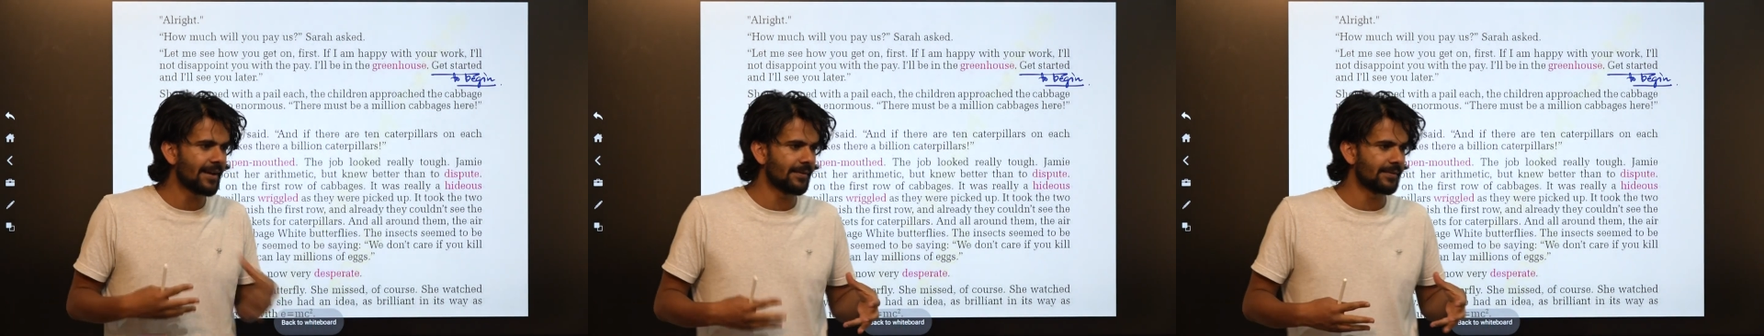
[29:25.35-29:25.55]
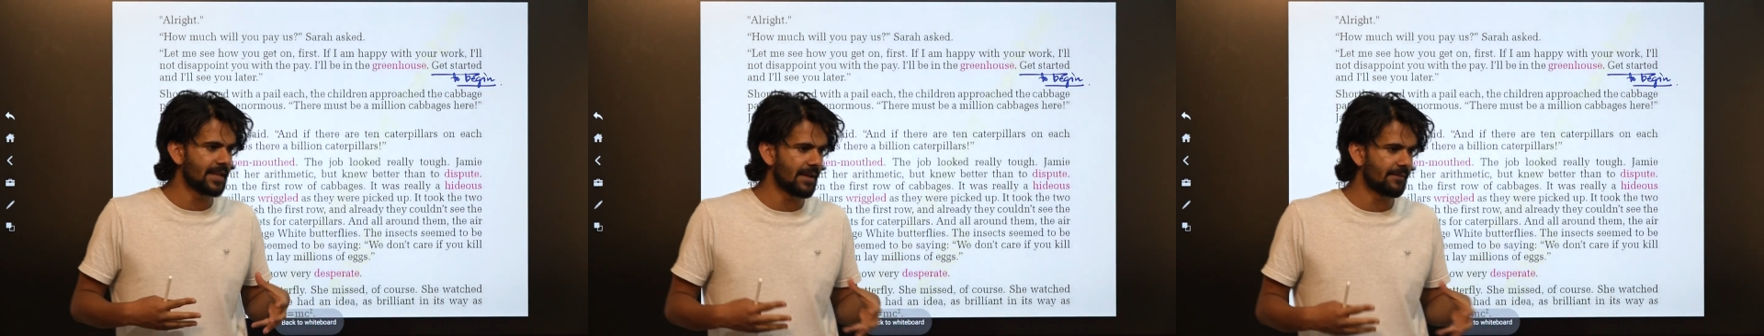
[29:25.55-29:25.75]

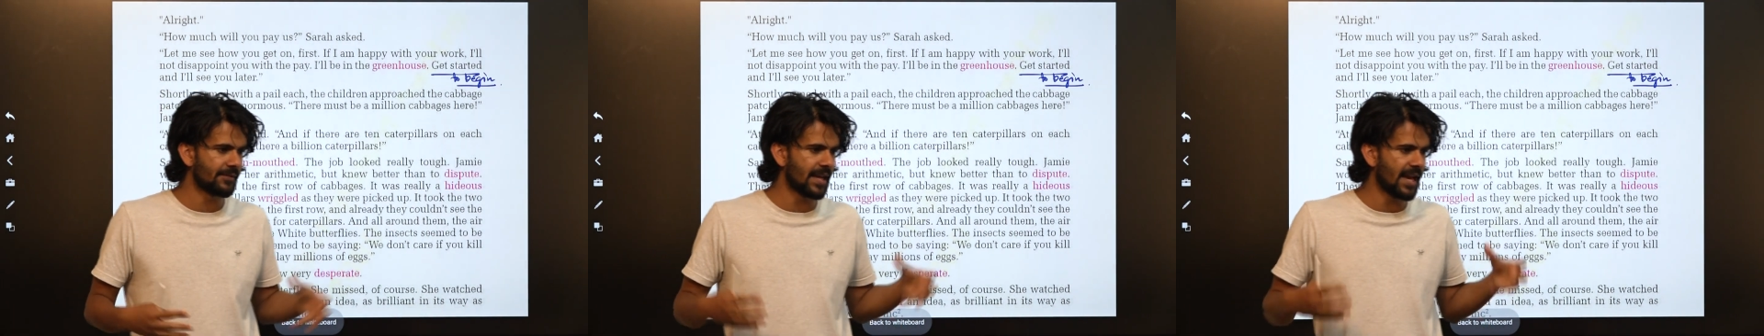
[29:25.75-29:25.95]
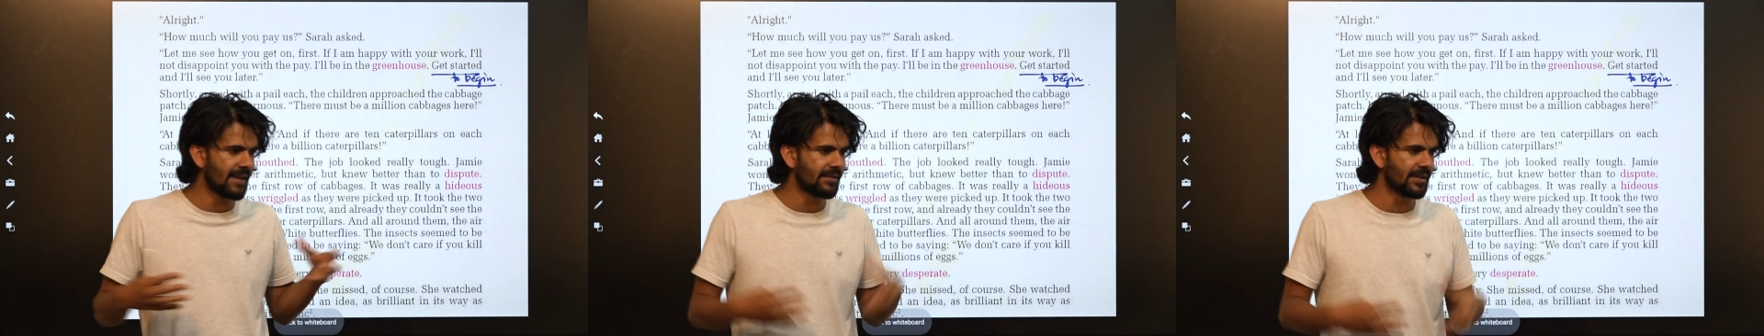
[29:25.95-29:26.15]
To
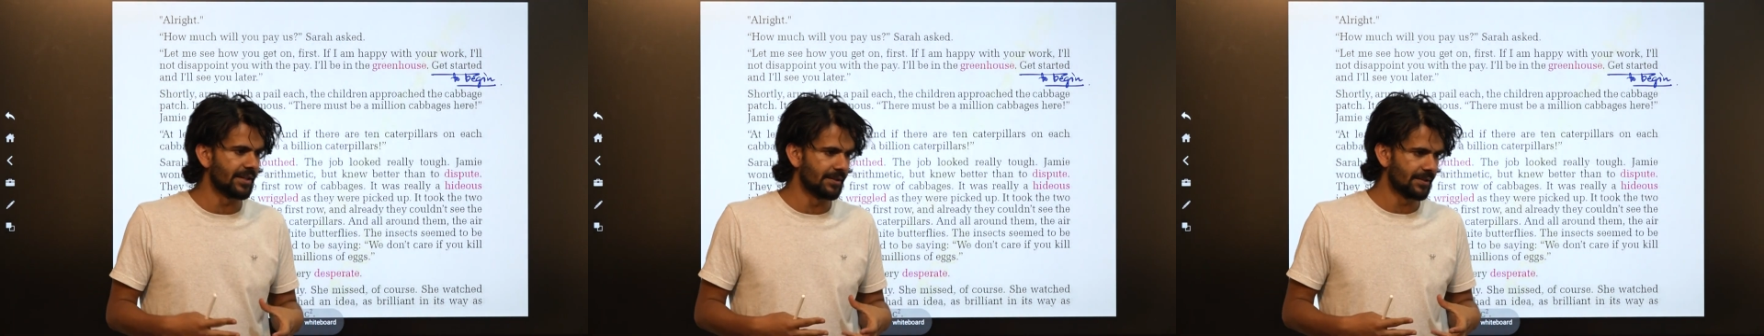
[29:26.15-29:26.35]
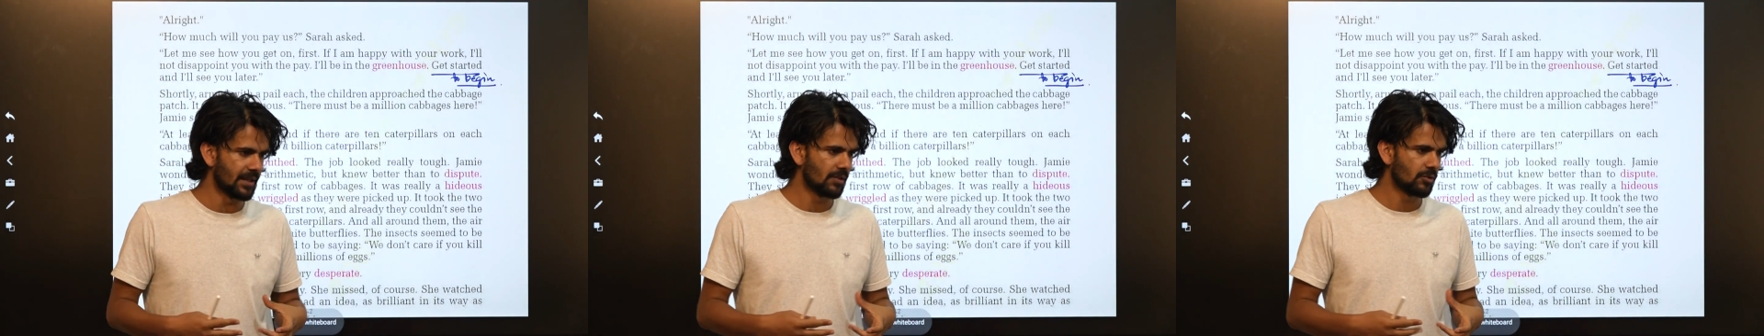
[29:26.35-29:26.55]
arm
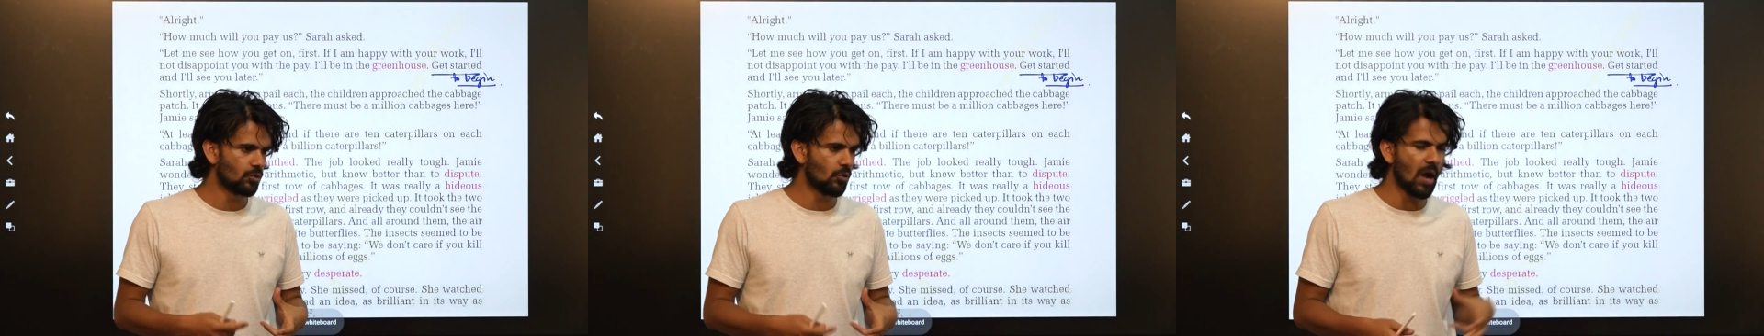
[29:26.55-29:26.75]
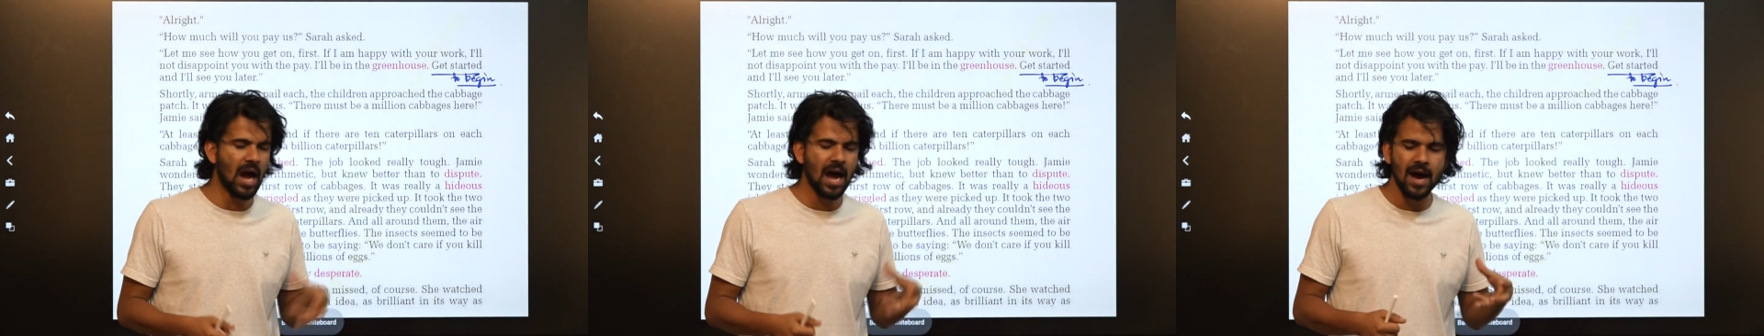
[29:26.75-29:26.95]
yourself
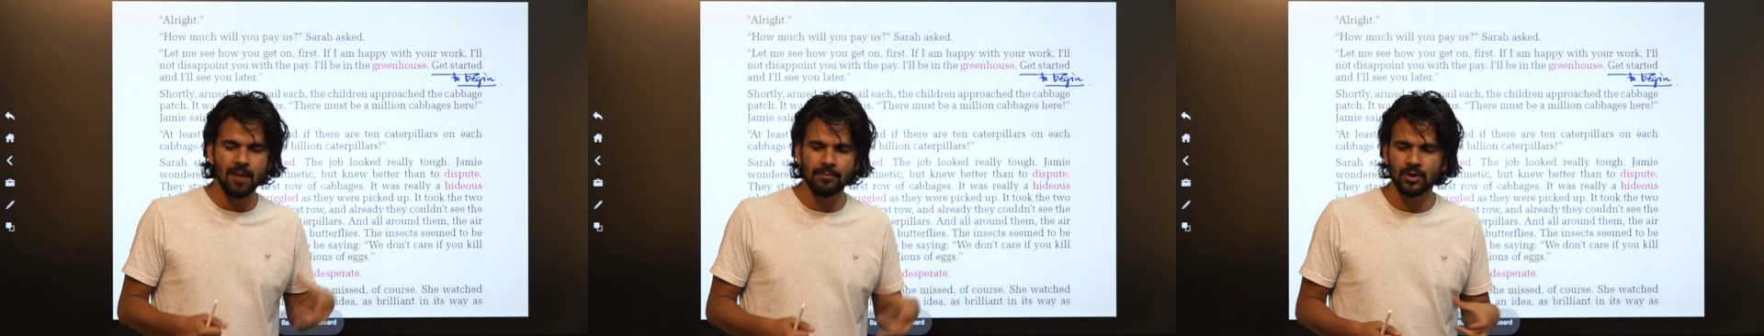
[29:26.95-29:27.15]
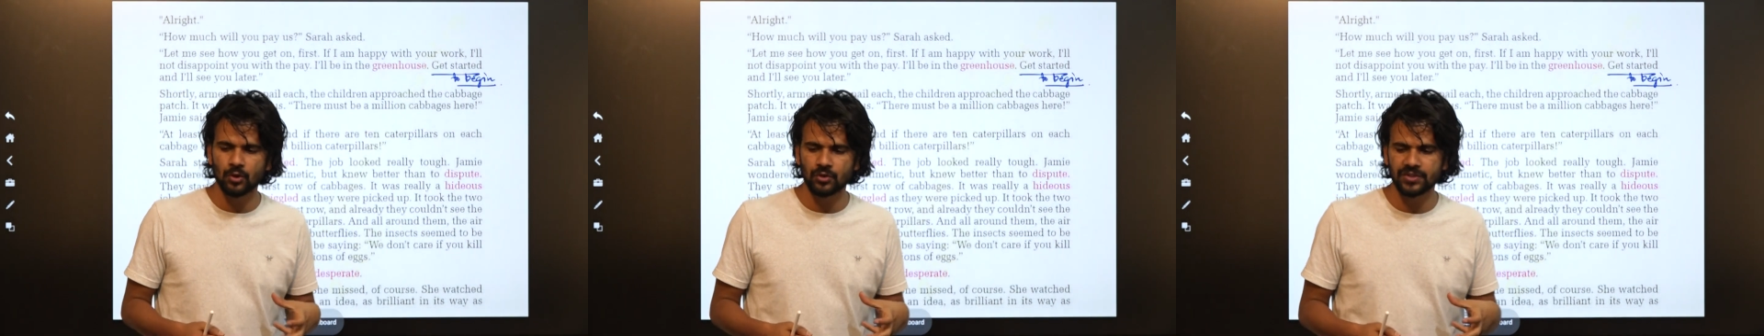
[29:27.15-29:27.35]
means
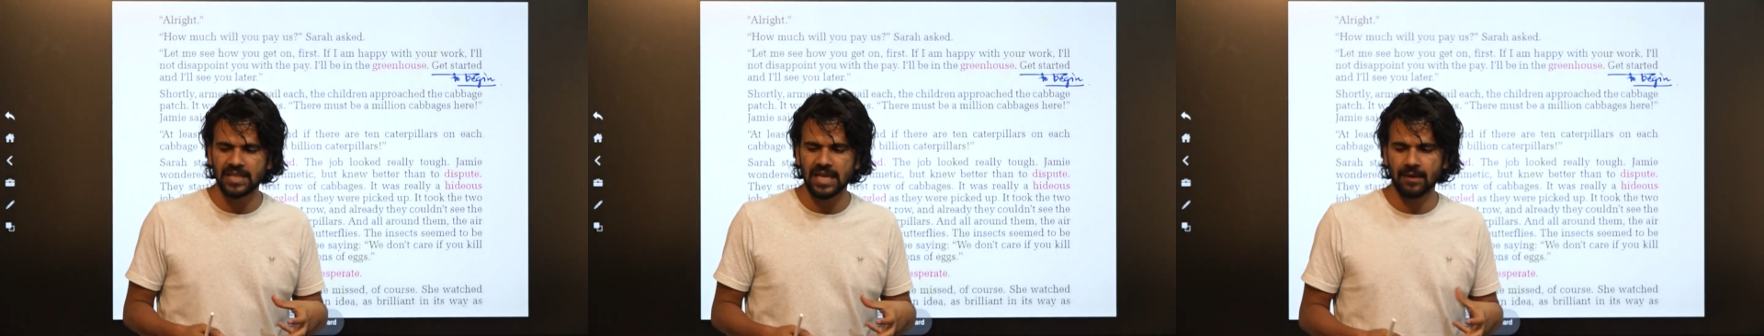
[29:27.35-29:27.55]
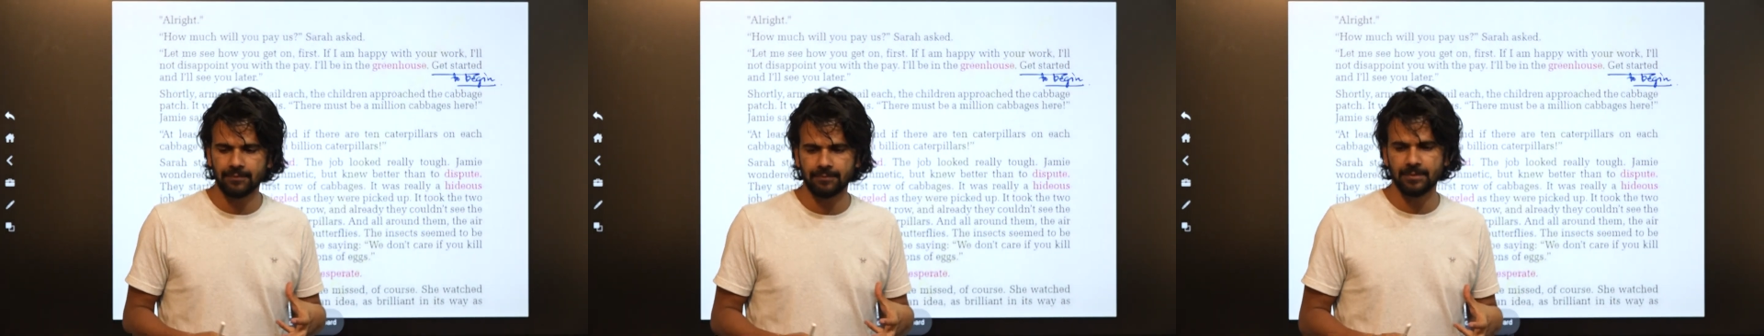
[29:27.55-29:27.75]

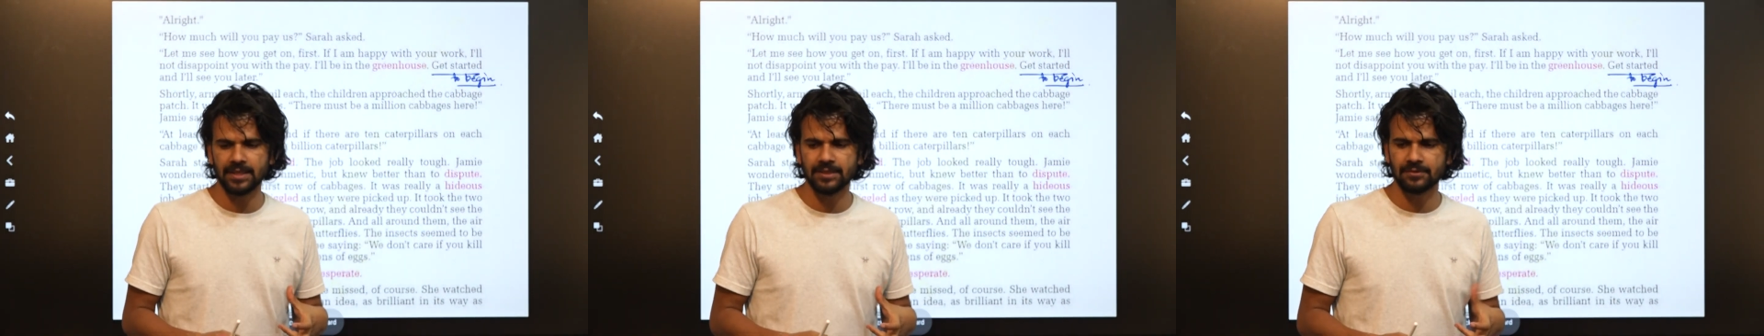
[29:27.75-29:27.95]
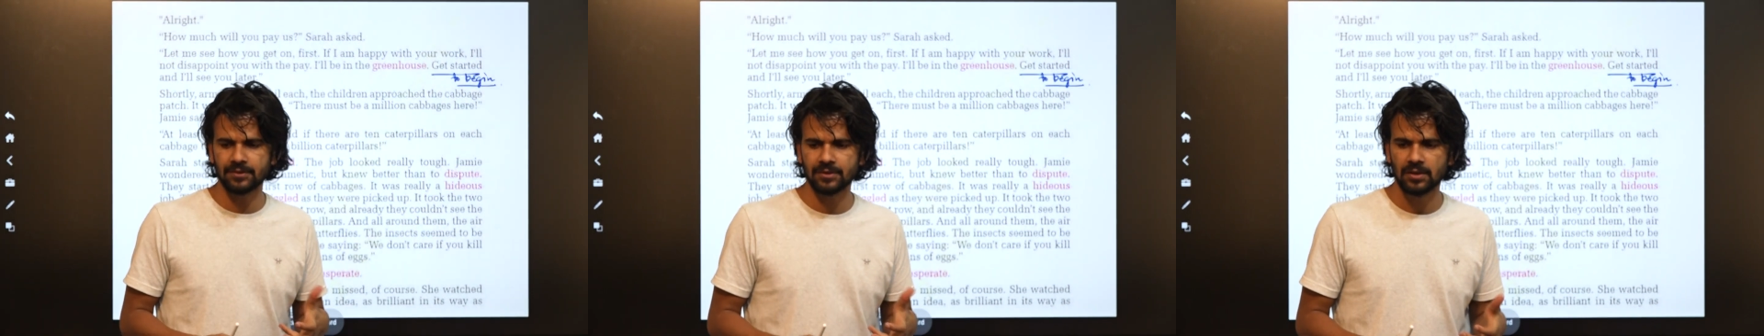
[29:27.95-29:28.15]

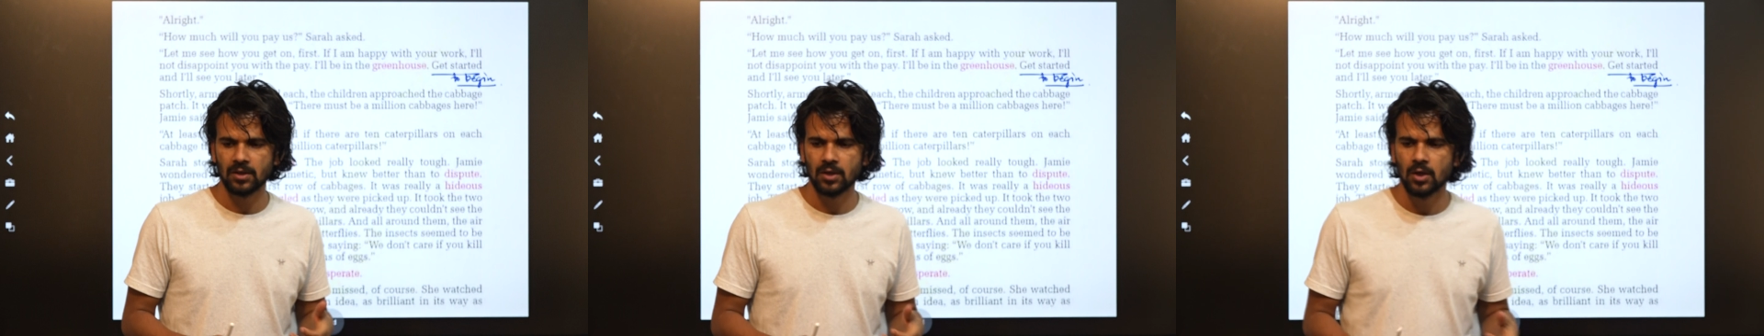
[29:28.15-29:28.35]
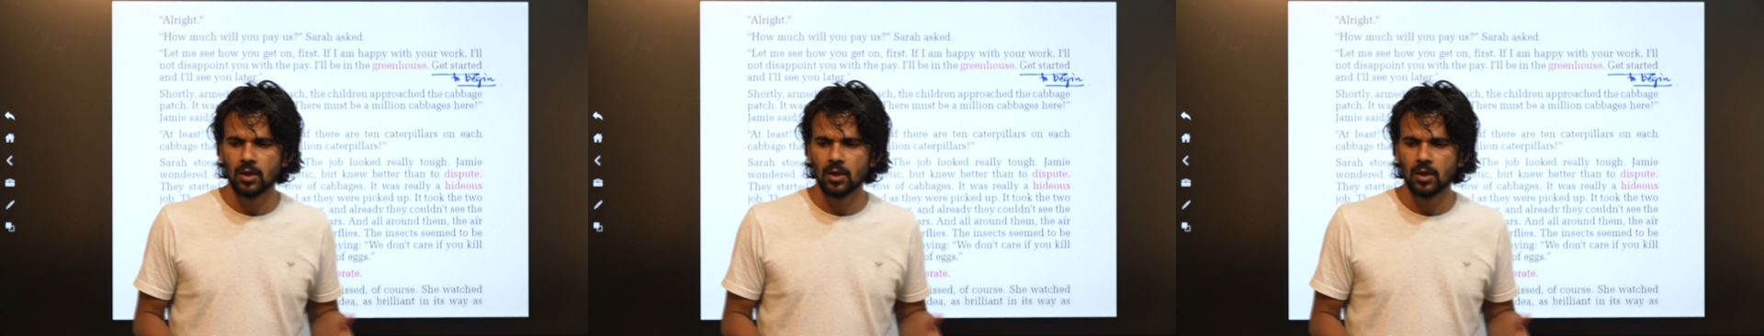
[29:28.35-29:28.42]
to